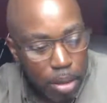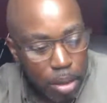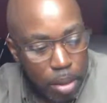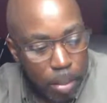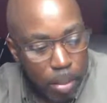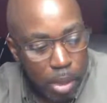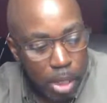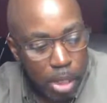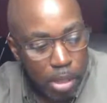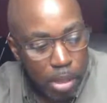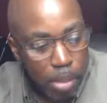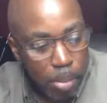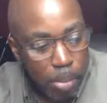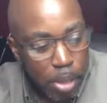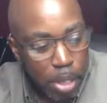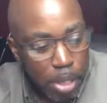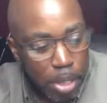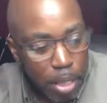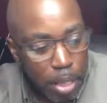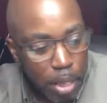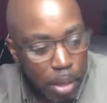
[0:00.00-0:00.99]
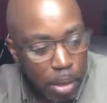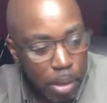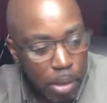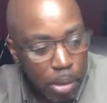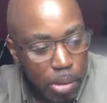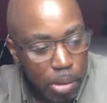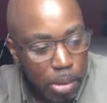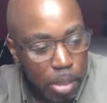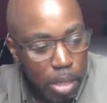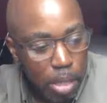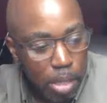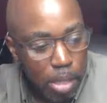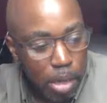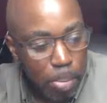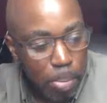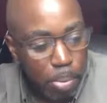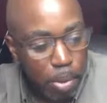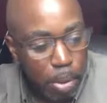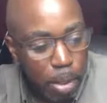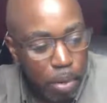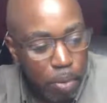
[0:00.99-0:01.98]
Mr. Miss Hill says, I'm
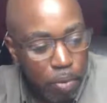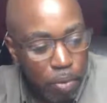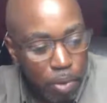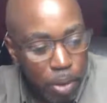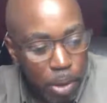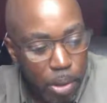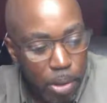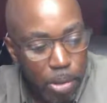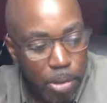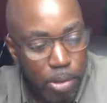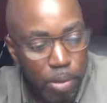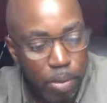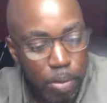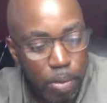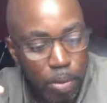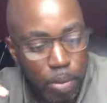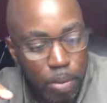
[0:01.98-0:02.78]
pretty vocal.